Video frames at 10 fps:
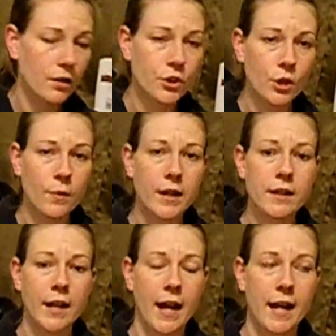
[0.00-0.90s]

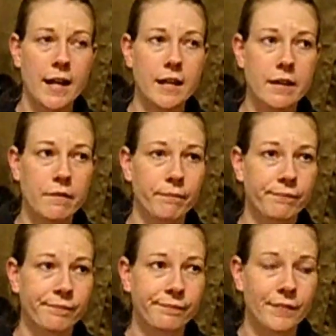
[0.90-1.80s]
doing
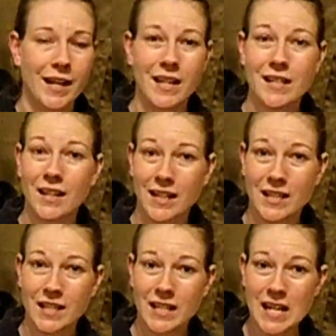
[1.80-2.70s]
I guess like a
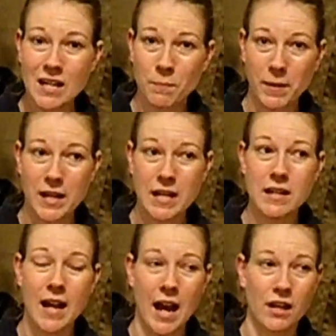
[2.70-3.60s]
sneak
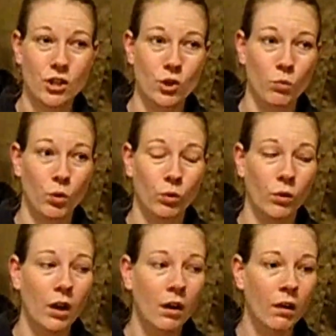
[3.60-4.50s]
peek actual
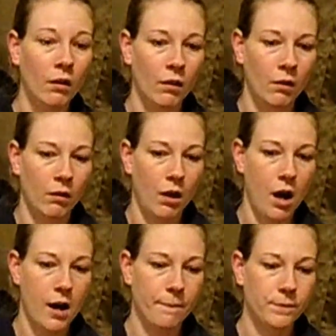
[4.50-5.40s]

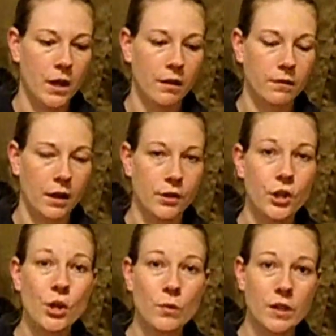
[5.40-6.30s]
a
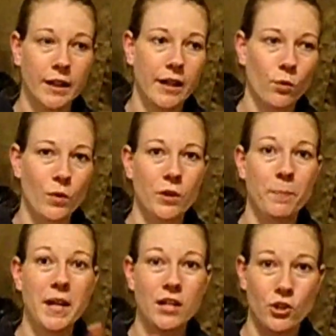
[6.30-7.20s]
newsletter with
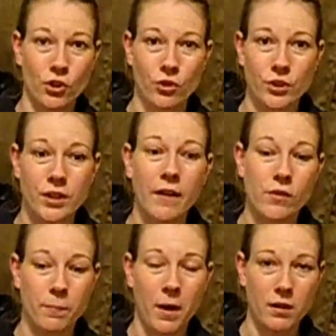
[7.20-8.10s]
pictures of
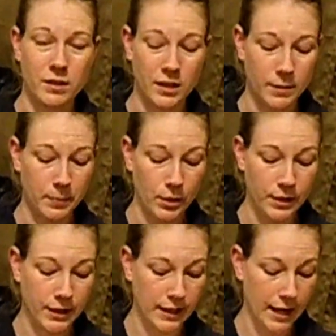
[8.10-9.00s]
the boxes
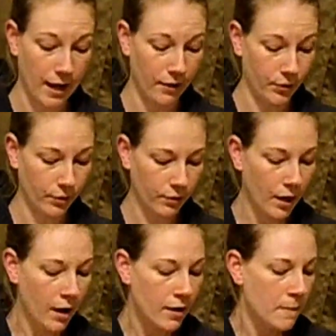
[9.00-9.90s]
put together.
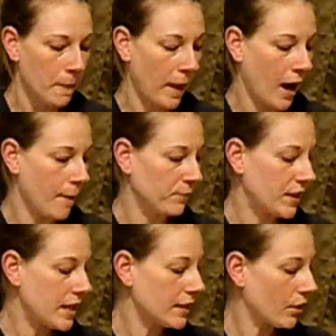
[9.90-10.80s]

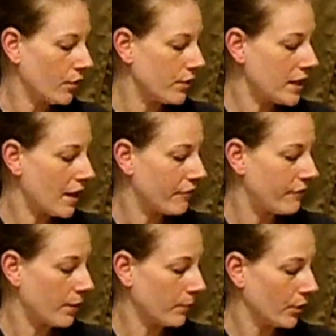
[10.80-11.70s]
These are the
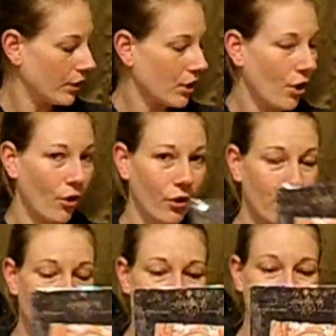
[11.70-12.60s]
ephemera
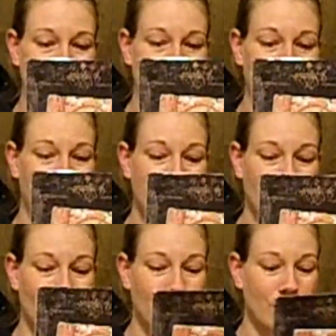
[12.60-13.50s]
cards, which I think
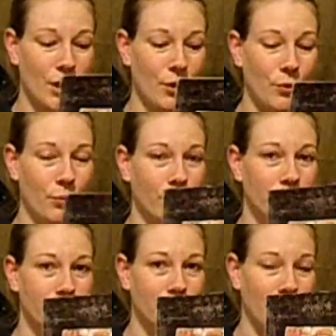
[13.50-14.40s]
are so,
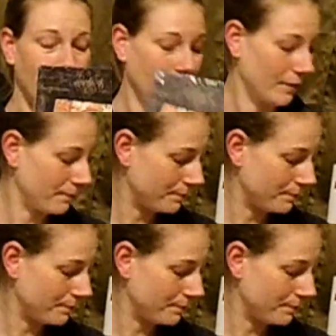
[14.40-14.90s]
I